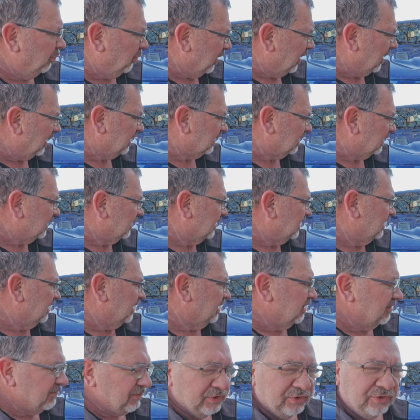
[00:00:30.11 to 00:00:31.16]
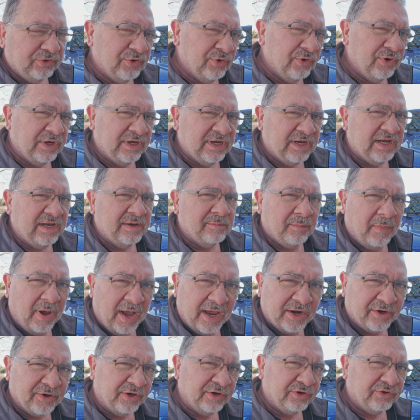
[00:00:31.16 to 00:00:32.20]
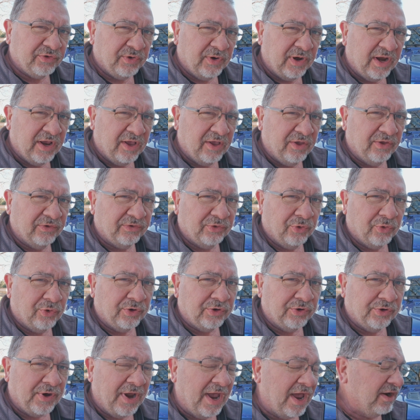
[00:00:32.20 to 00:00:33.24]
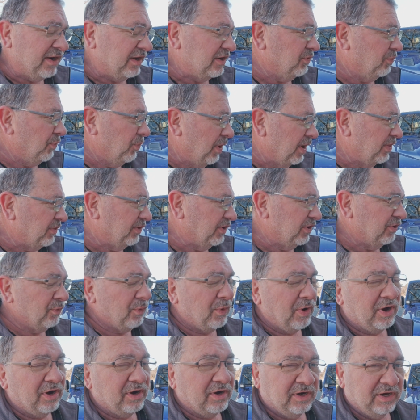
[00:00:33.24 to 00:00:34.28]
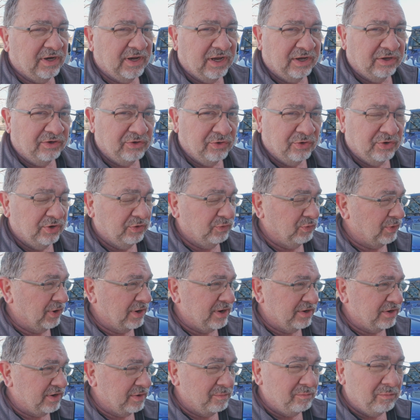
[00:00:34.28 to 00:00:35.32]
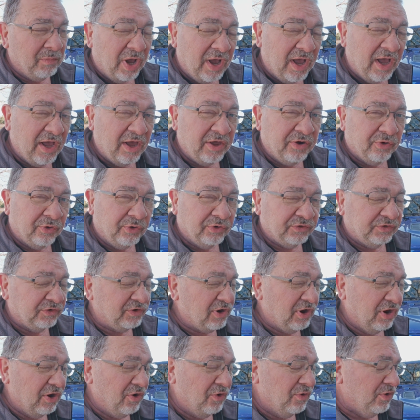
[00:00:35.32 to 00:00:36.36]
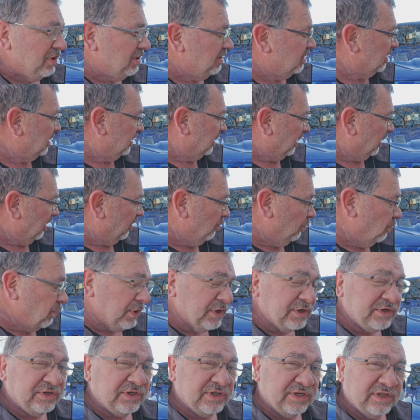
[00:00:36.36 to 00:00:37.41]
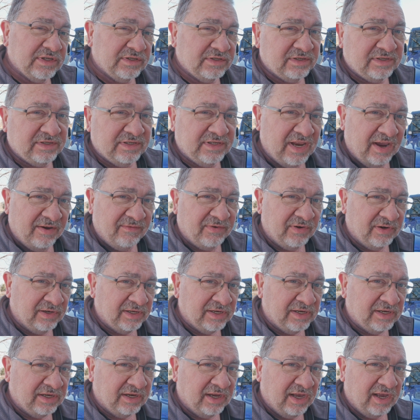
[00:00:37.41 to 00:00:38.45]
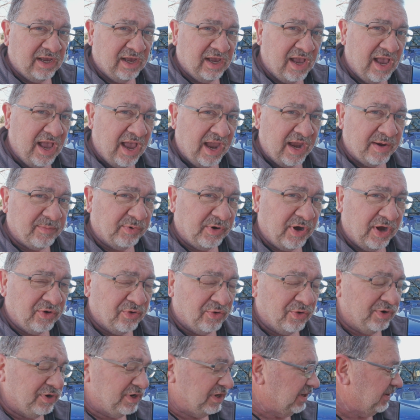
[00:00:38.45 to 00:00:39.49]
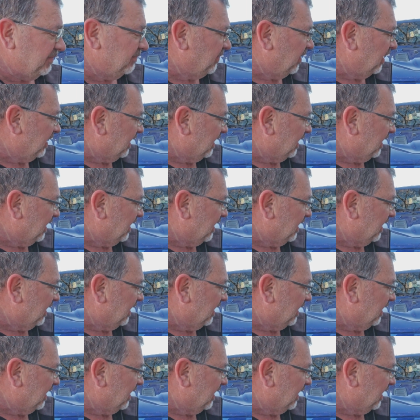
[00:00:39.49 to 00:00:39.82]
But if you're doing any moderate trails or you're out in weather where you could run into mud or snow, a winch is definitely a high priority.